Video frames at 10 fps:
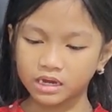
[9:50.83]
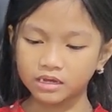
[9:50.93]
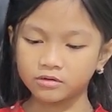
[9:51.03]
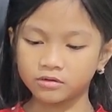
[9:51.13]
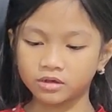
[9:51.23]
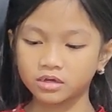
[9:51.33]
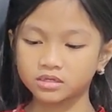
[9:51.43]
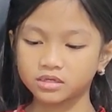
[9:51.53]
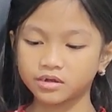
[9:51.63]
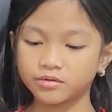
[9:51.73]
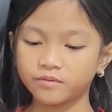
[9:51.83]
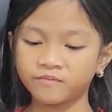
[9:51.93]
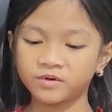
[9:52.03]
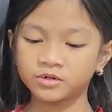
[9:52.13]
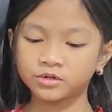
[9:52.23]
I do not see a
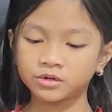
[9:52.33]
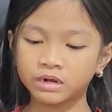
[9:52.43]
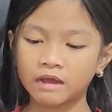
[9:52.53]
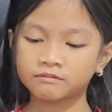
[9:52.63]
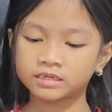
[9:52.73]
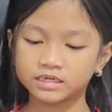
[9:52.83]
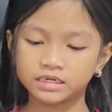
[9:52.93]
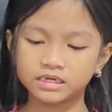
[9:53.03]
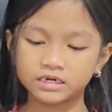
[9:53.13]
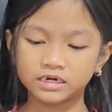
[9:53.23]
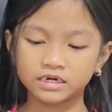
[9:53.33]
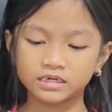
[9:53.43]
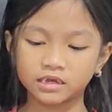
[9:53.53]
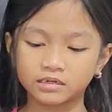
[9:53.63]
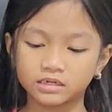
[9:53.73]
room for giraffes either,
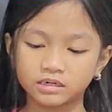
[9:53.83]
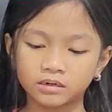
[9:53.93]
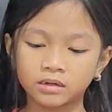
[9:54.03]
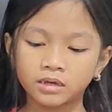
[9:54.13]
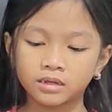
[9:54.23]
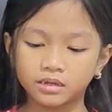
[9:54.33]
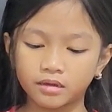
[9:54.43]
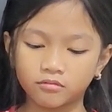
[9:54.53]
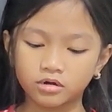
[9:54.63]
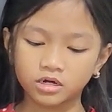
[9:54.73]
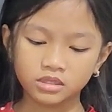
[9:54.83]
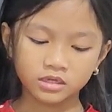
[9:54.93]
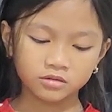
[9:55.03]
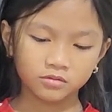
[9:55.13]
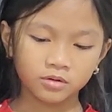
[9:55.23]
said Joe. They walked
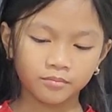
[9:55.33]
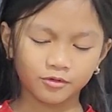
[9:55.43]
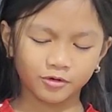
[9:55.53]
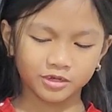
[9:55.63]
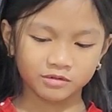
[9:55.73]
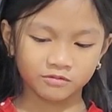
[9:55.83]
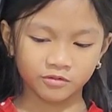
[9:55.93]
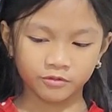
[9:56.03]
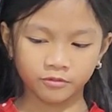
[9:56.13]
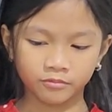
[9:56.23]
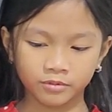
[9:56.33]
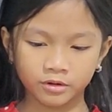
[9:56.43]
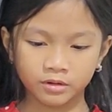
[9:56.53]
into the boys' room.